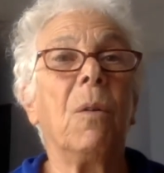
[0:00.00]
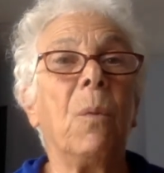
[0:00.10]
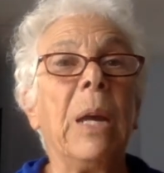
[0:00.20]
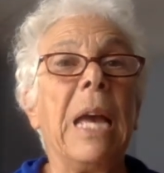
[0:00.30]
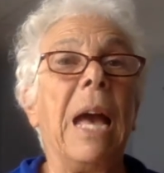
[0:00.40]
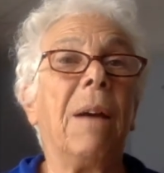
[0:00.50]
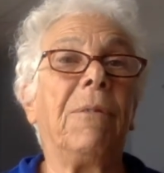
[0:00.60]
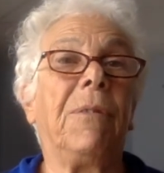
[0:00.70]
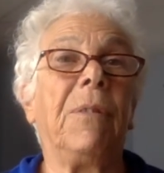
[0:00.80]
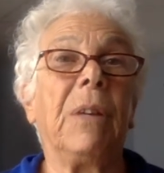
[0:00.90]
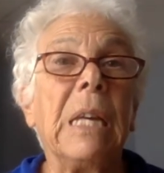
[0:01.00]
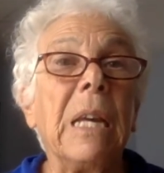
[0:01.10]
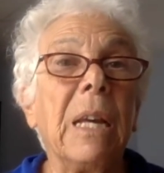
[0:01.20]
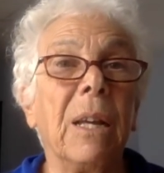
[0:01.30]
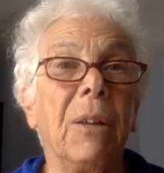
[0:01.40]
we have
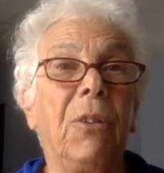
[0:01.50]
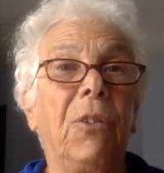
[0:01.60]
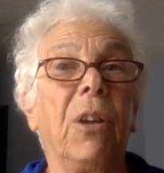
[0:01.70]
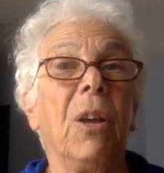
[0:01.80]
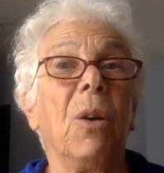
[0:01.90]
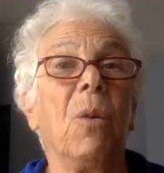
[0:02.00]
kids